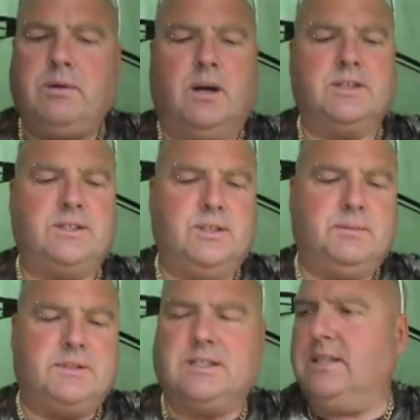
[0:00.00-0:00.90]
I just
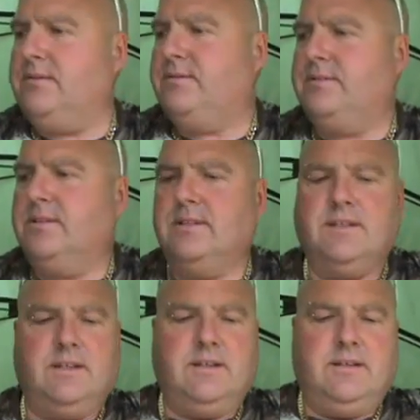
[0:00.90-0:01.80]
use my teeth.
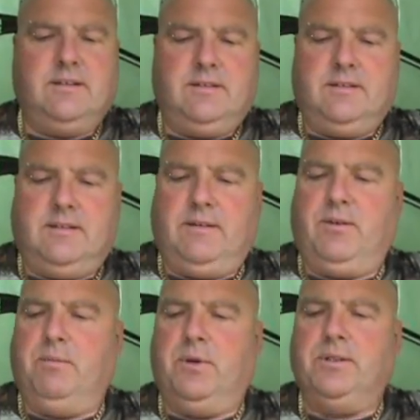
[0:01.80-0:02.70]
If
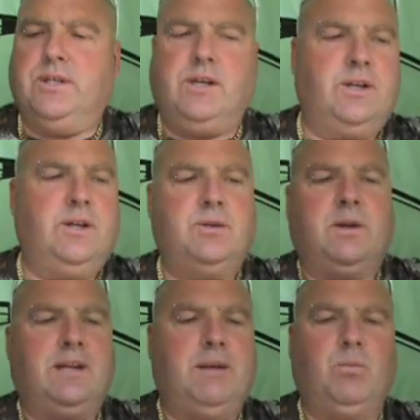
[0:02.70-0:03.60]
you're a pussy, you can use
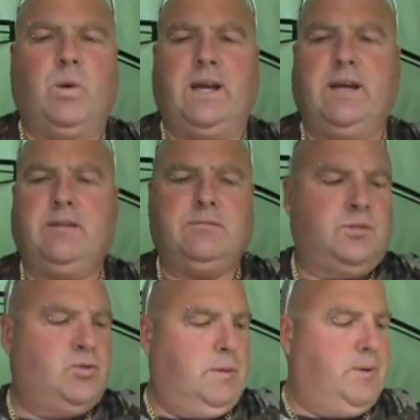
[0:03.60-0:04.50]
one of them weird
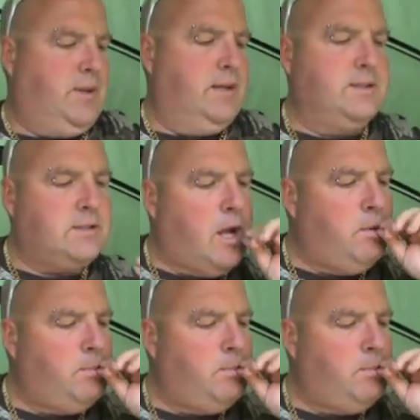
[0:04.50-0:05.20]
stripper things.